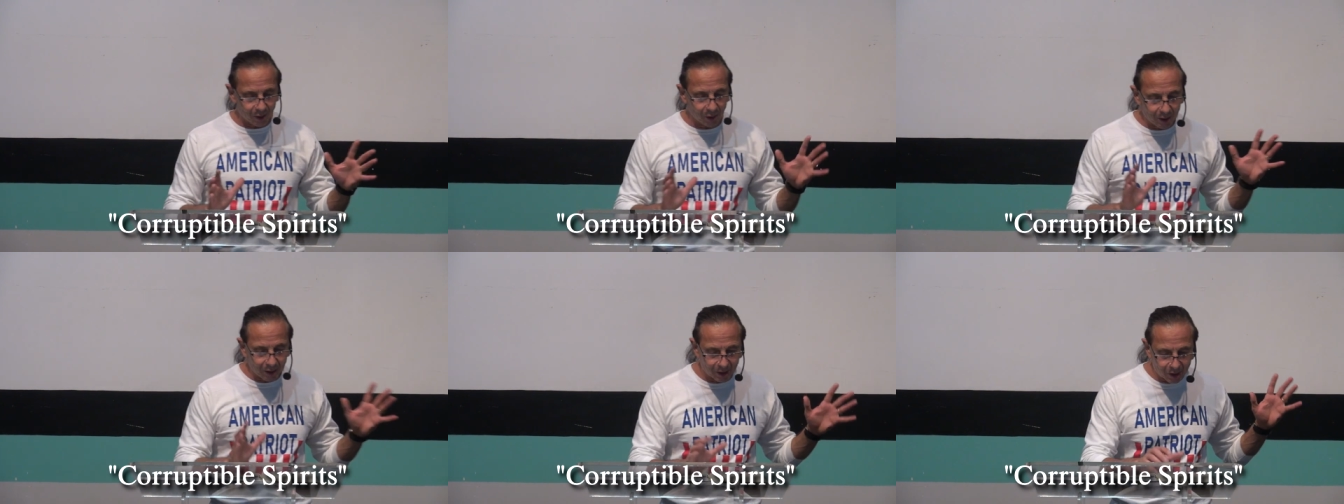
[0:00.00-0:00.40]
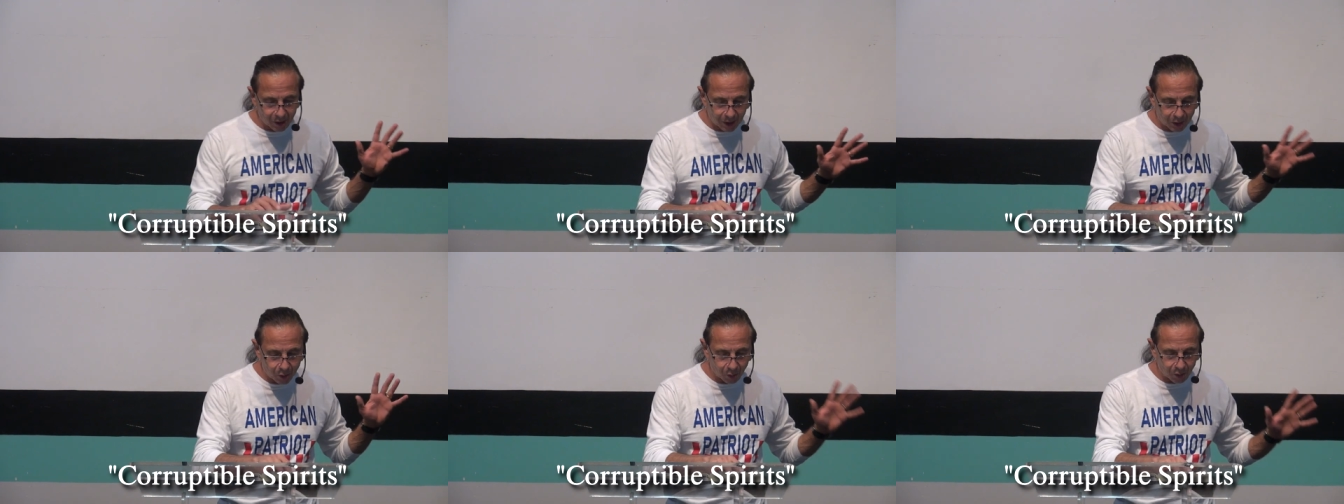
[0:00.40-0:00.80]
Look at this.
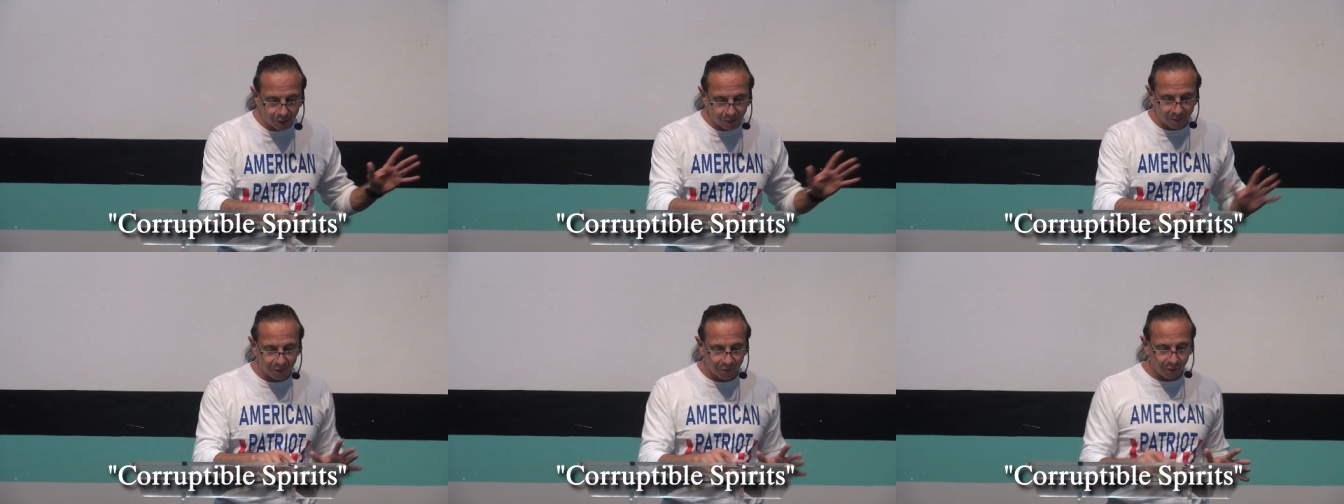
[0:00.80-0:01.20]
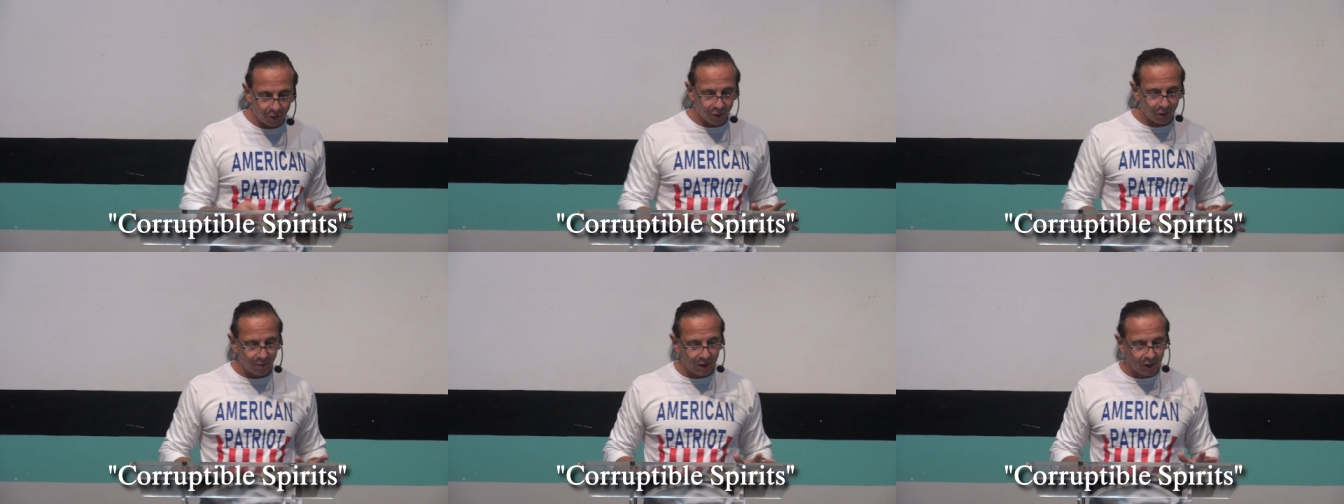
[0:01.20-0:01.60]
Let's go a little bit
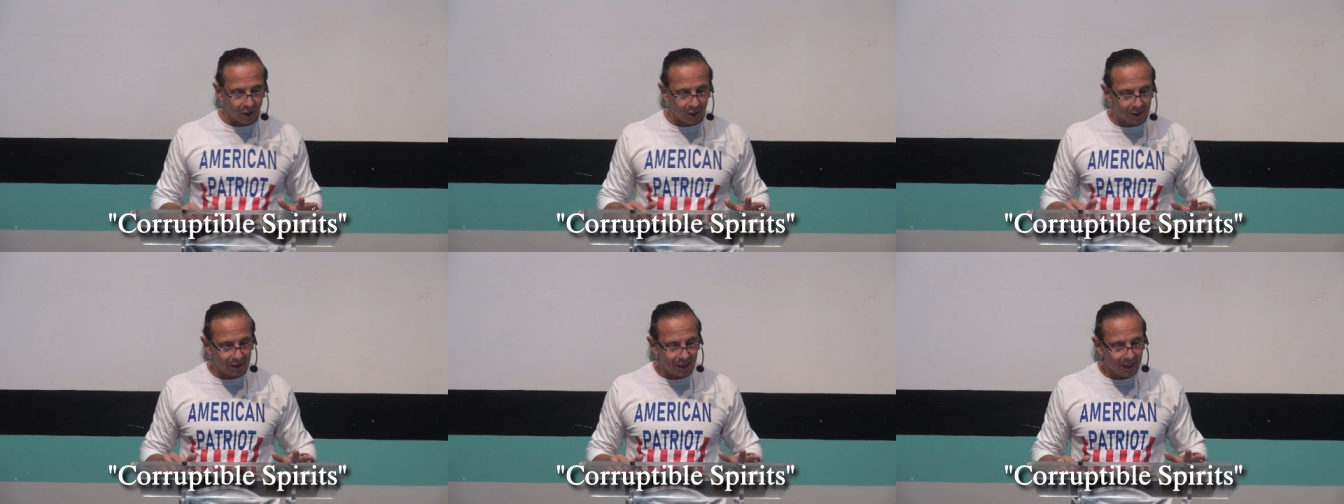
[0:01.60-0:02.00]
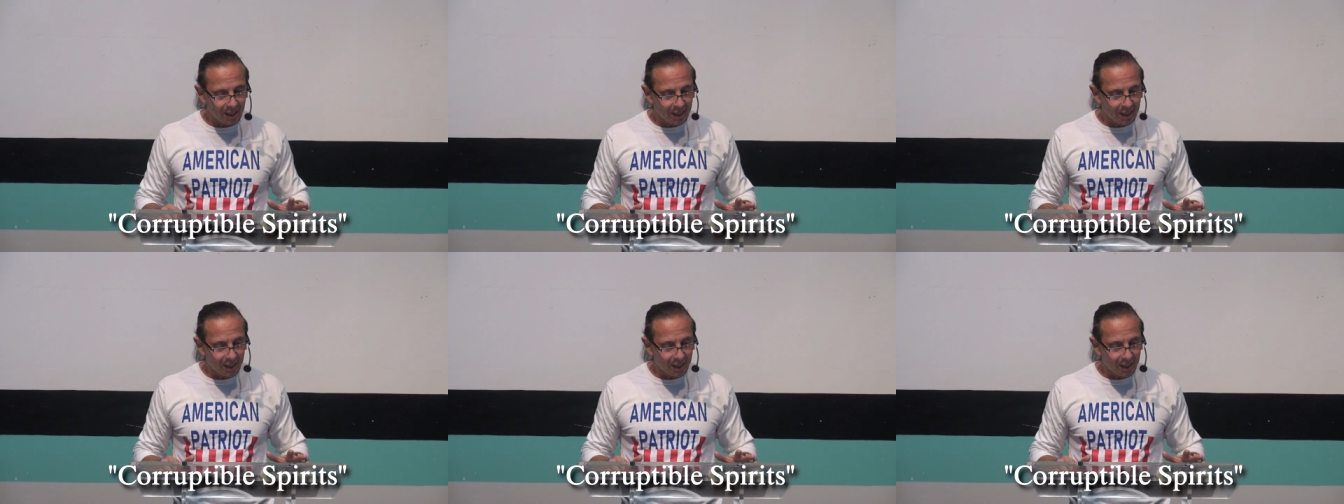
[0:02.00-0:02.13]
further because